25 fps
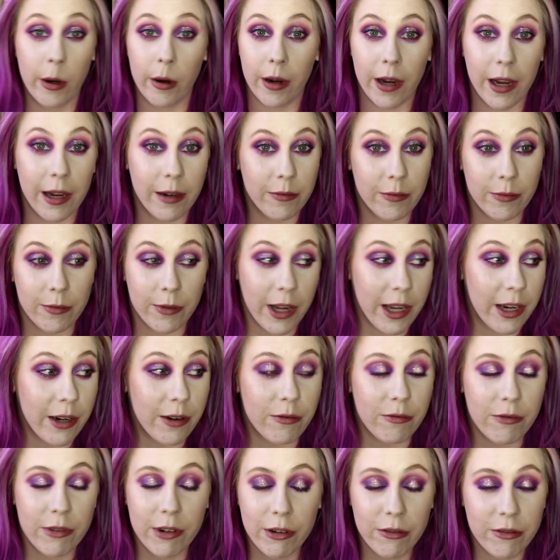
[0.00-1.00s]
uh,
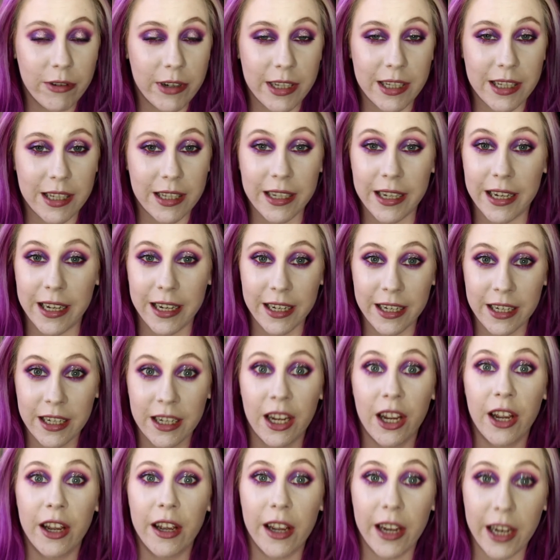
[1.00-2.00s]
like real recently
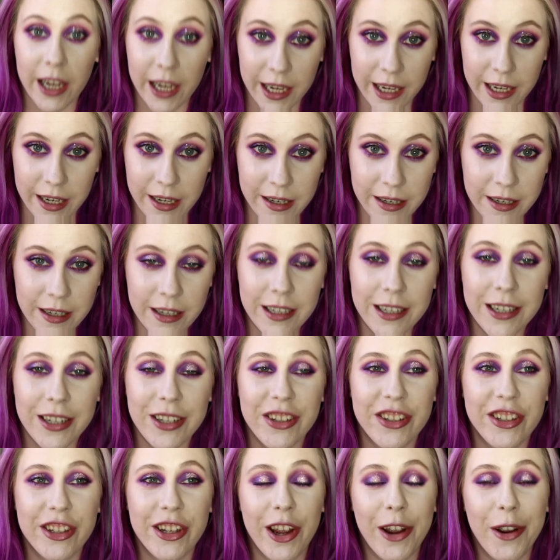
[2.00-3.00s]
again.
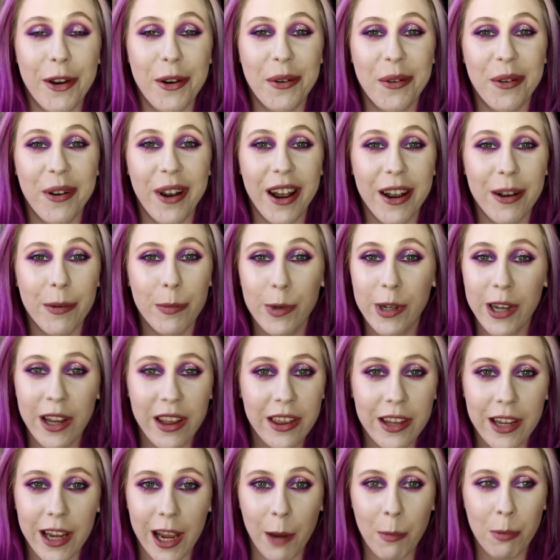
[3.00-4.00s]
So, but
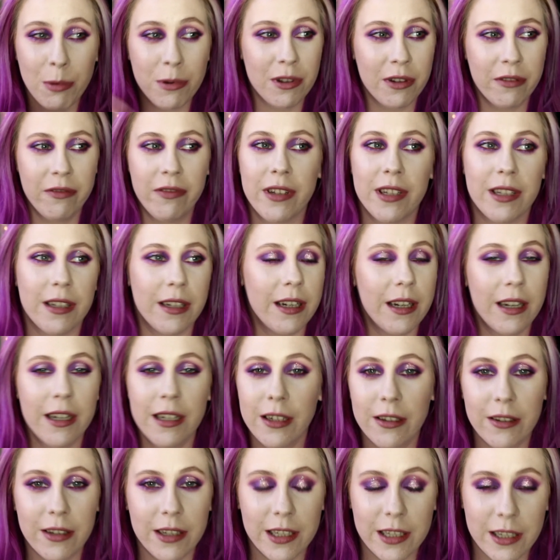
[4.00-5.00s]
nothing happens obviously, I
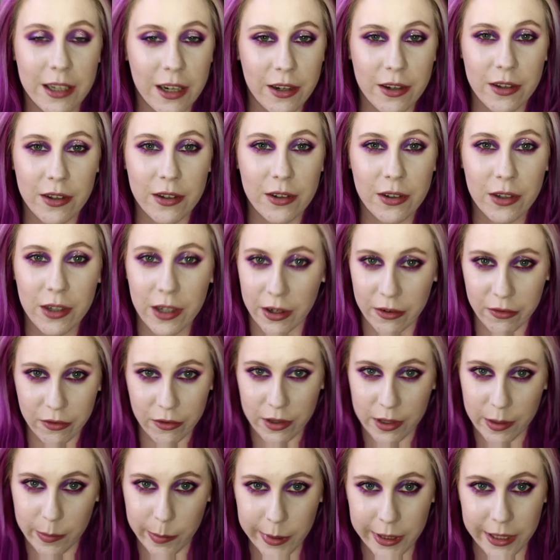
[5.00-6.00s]
don't need to go to the toilet, I've
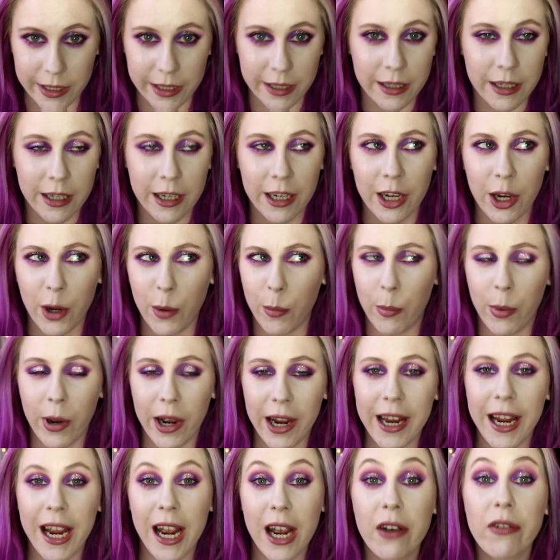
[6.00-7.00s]
already been. But
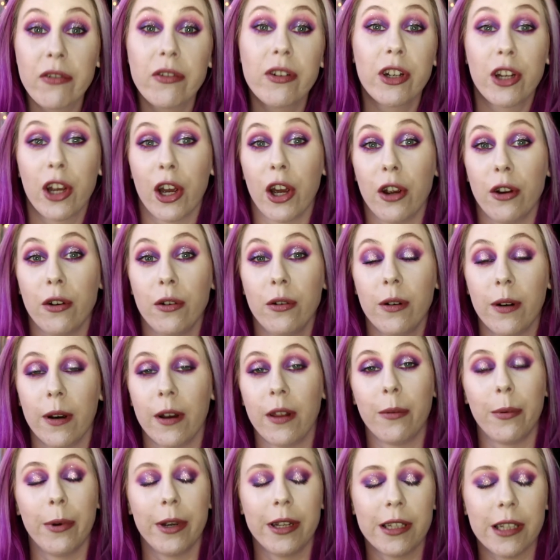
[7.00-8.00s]
I have to go,
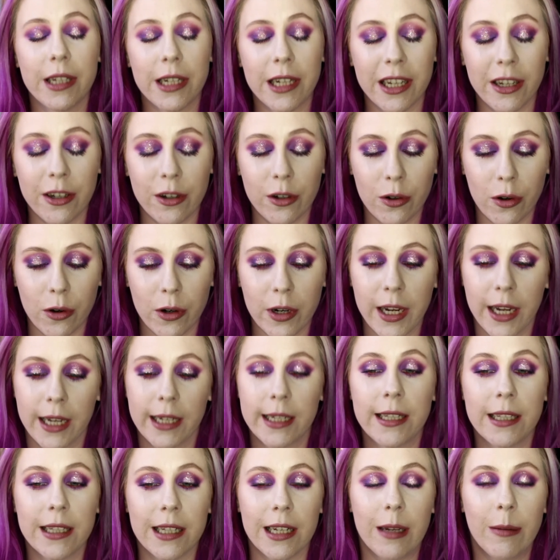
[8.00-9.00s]
otherwise I cannot
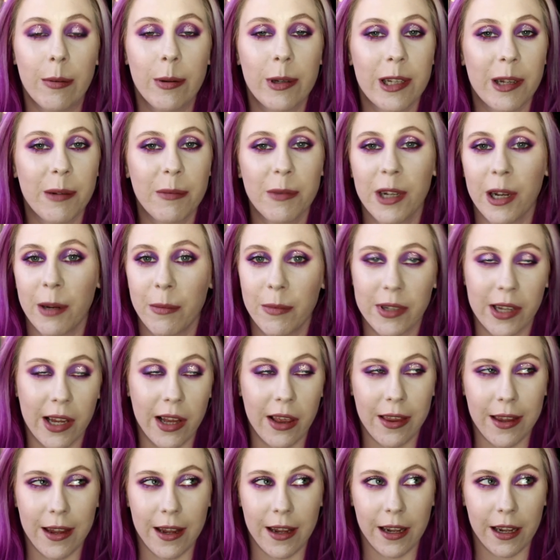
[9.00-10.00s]
get to sleep. Sometimes I
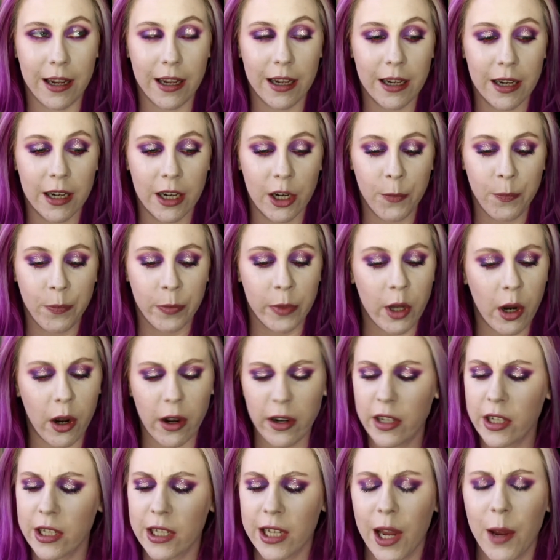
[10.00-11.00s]
think, oh,
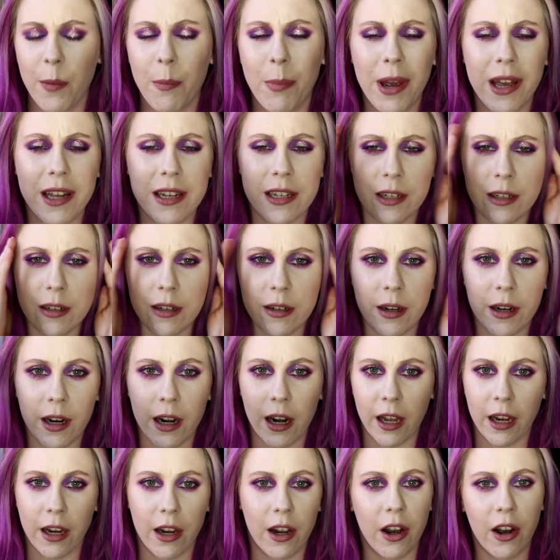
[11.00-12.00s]
I'll just get in bed and
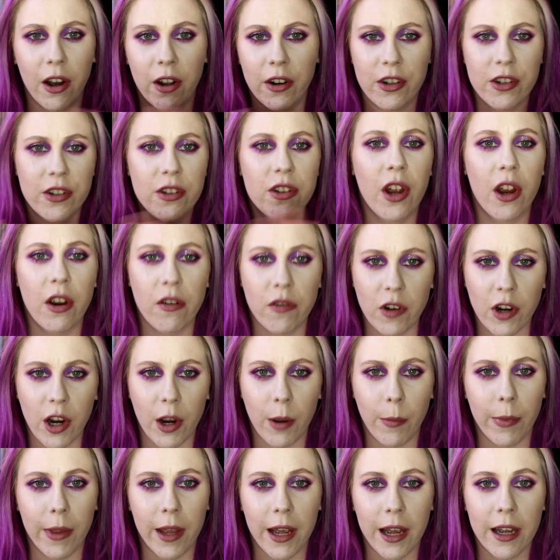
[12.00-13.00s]
like, I'll just
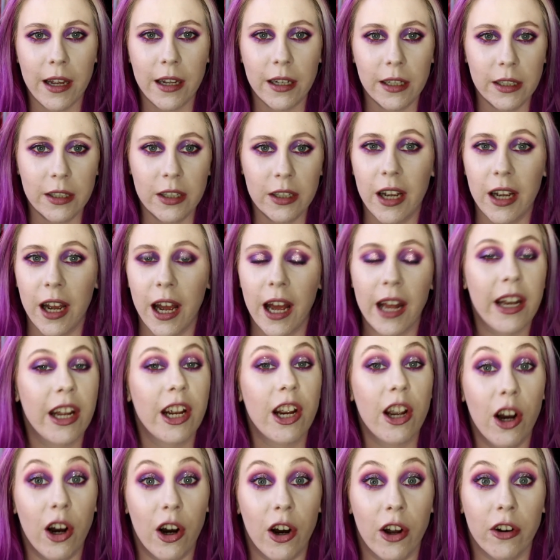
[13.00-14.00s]
overcome that. And I
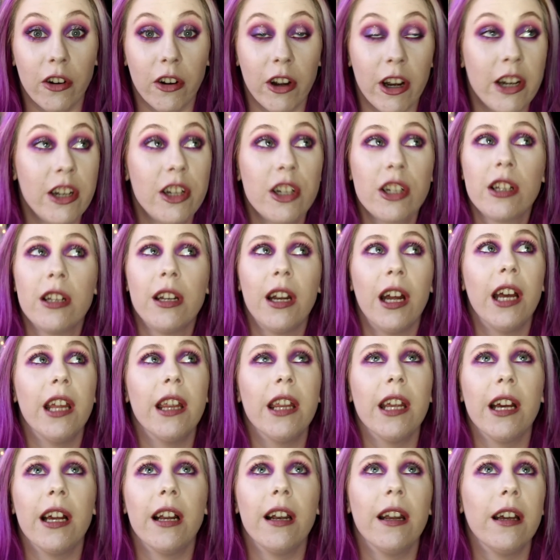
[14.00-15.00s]
can't, I just lie
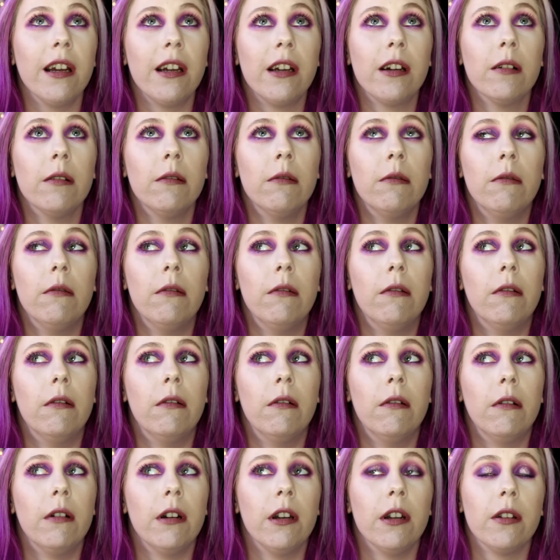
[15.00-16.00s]
there like,
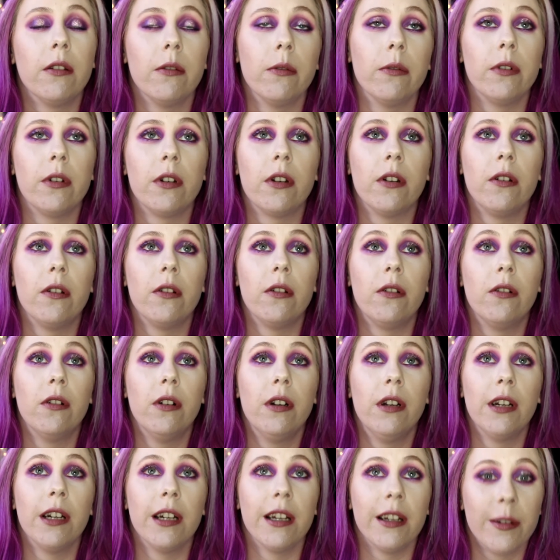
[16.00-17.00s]
oh, I just want to go to the
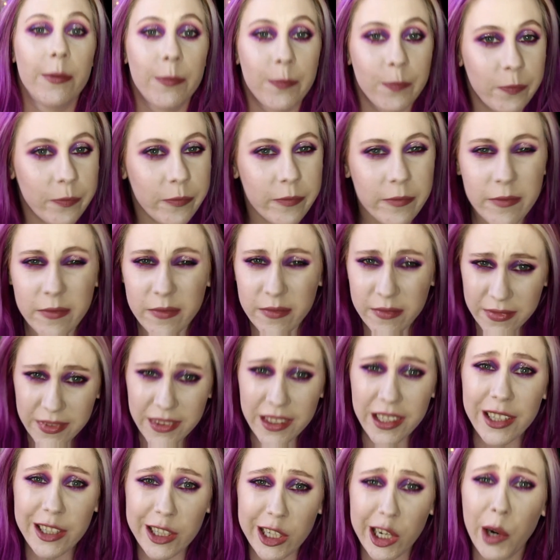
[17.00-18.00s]
toilet again.
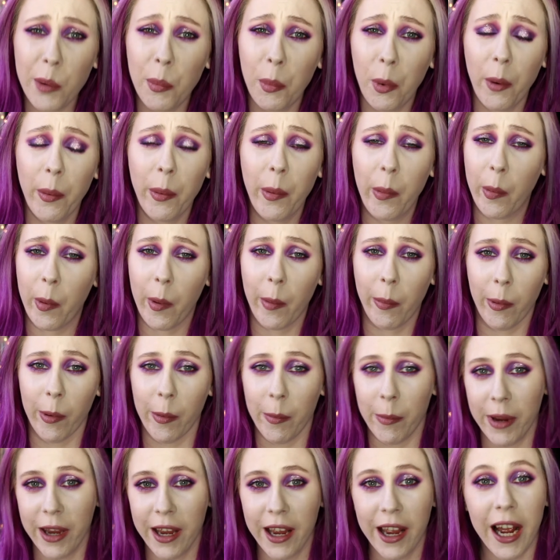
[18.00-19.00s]
It's like a proper
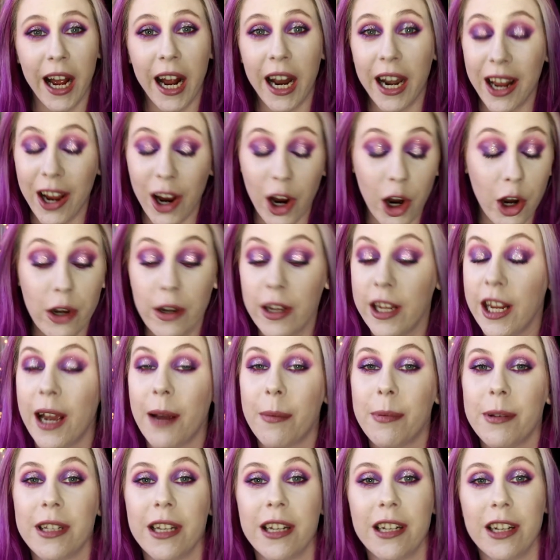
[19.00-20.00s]
problem and it only
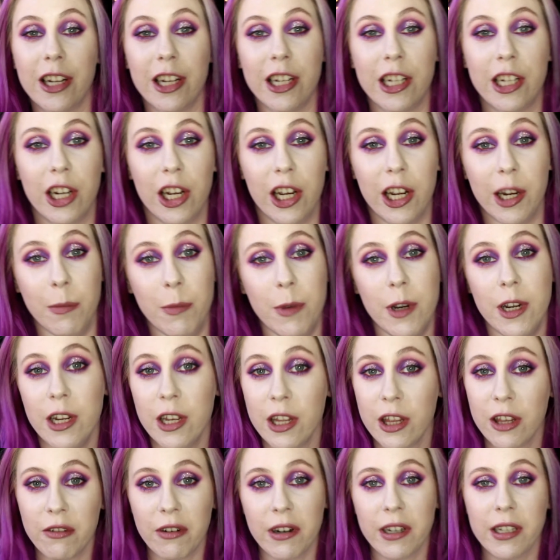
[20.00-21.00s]
happens at night time.
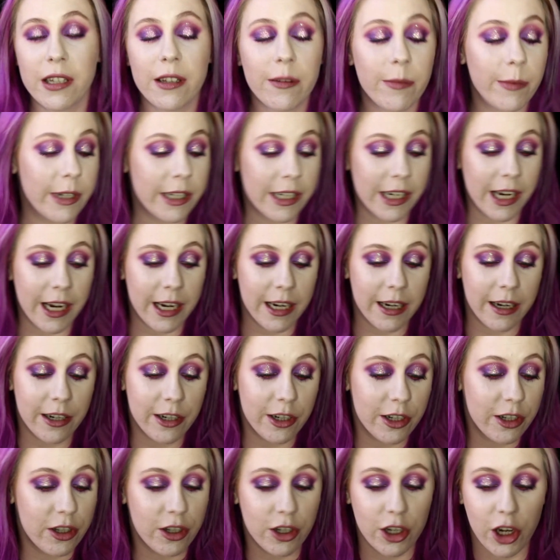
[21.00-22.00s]
The rest of the day I
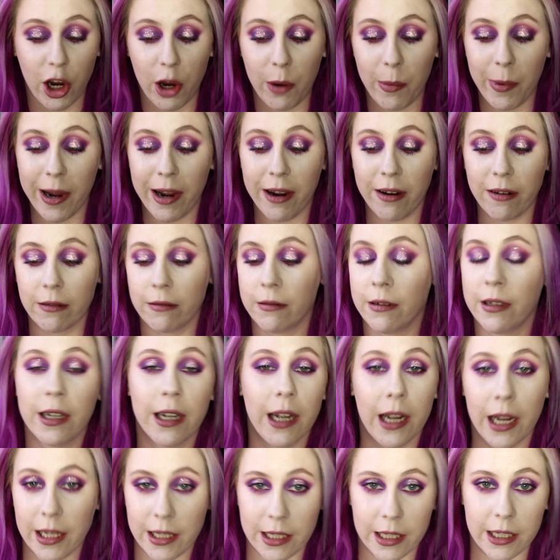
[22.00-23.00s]
just go about
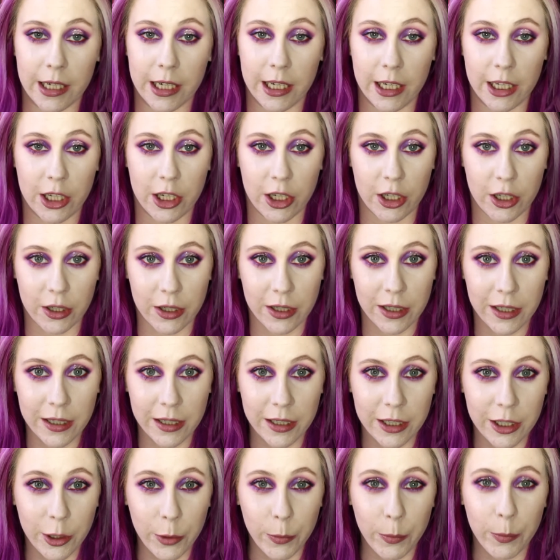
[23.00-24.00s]
as I need to.
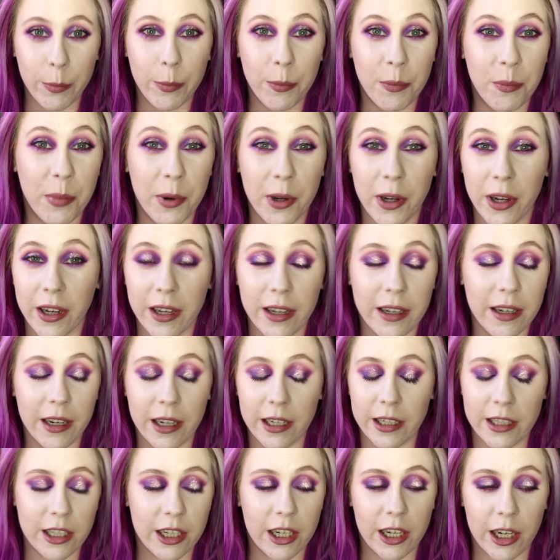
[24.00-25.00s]
But
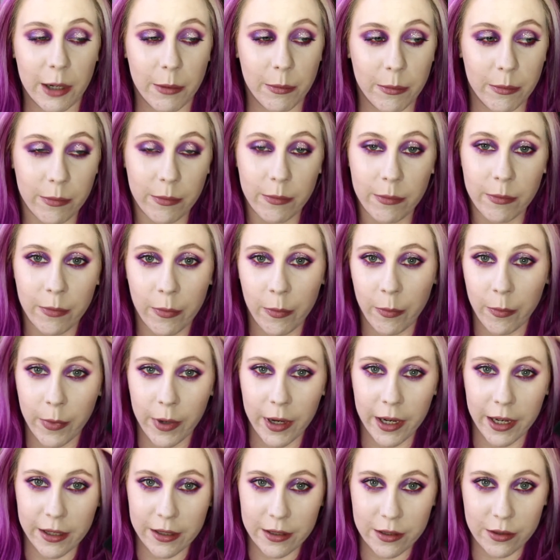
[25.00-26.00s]
night time,
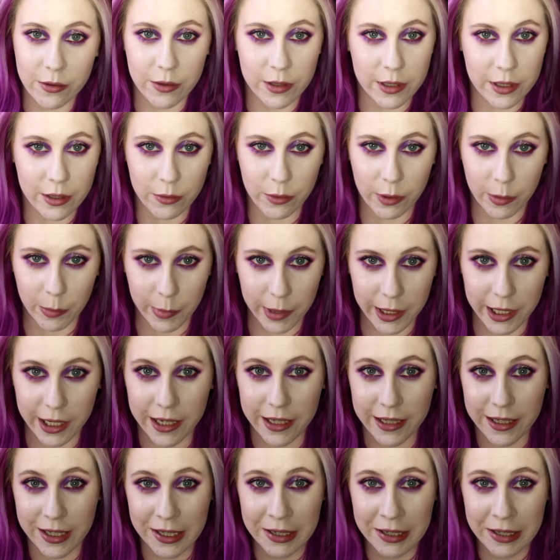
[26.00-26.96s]
it's, it's all in my head.